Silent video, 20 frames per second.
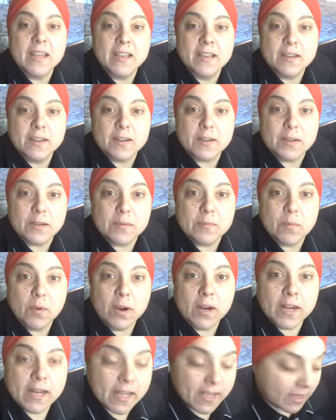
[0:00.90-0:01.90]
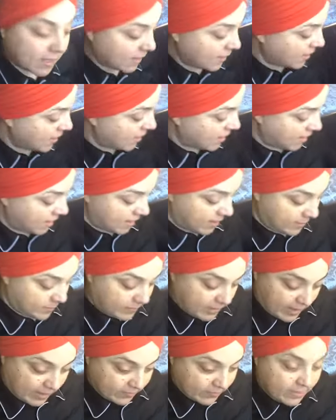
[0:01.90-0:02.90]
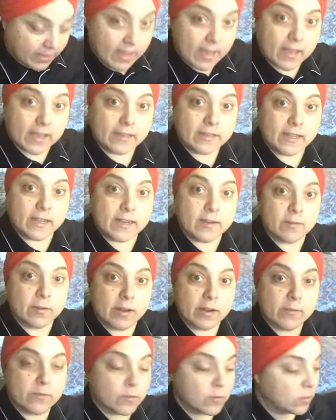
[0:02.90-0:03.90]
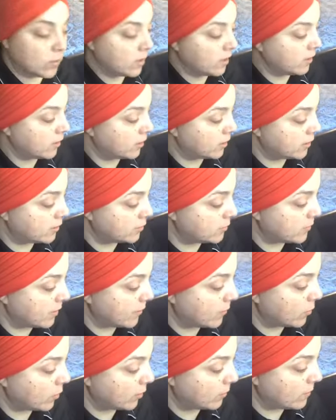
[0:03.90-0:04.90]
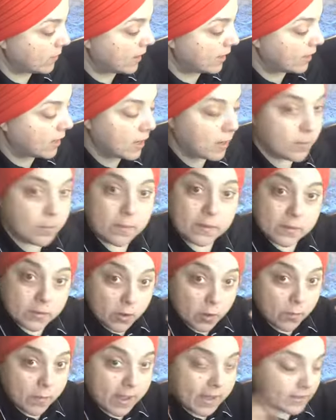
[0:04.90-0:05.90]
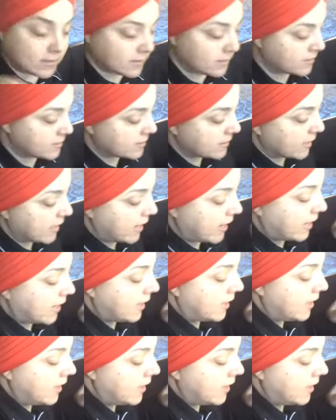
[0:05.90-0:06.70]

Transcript: Good morning. I'm live again, getting ready for work. Going to do my work makeup. No masks today.